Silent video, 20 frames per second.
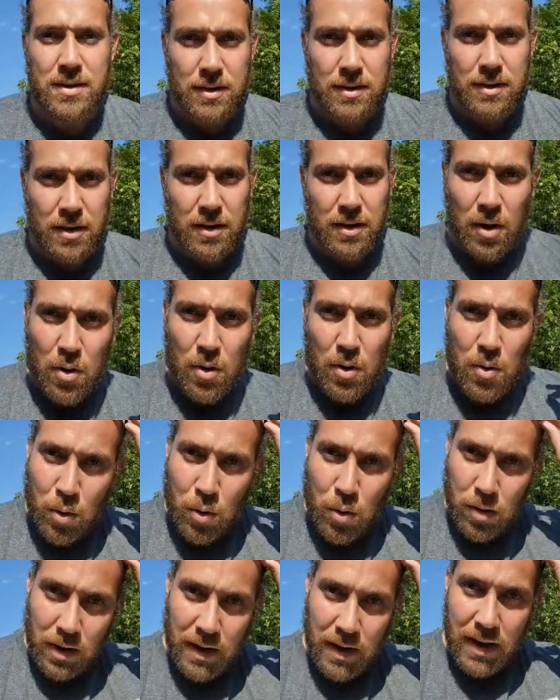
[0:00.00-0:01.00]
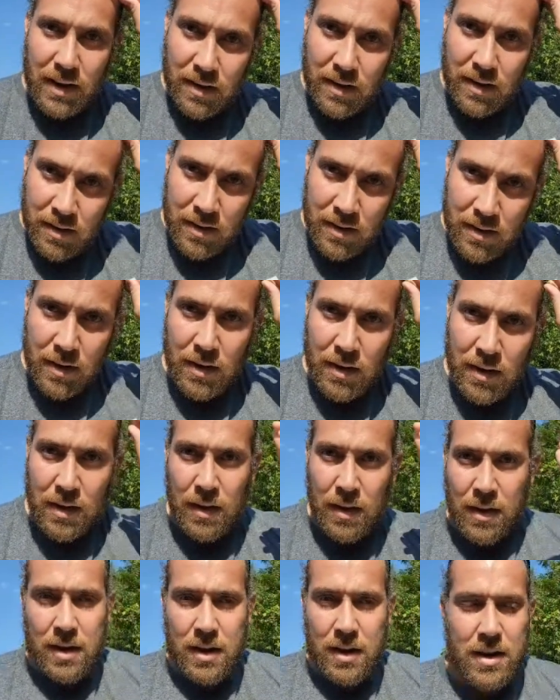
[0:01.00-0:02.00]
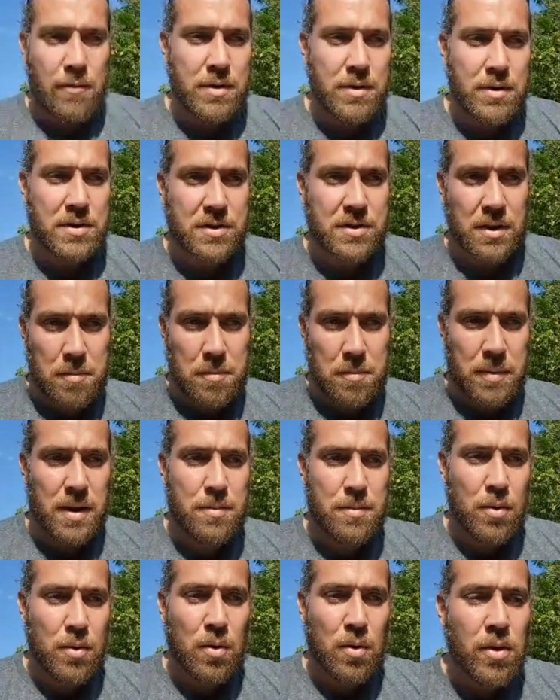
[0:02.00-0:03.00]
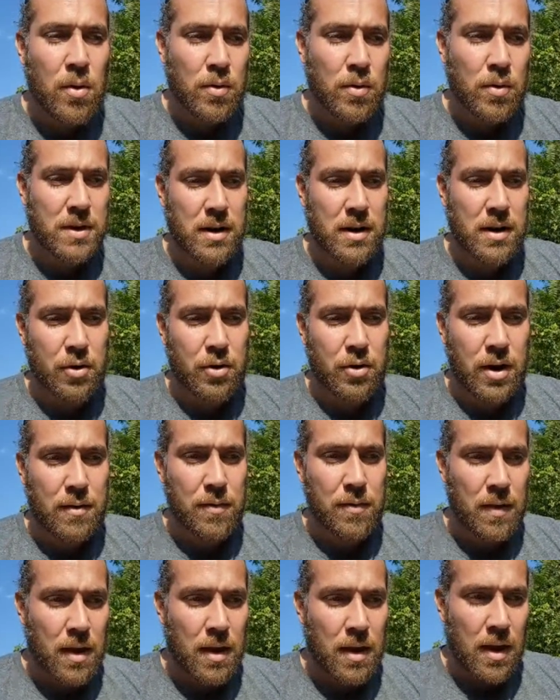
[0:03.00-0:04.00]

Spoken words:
go or land? And obviously the people on those aircraft,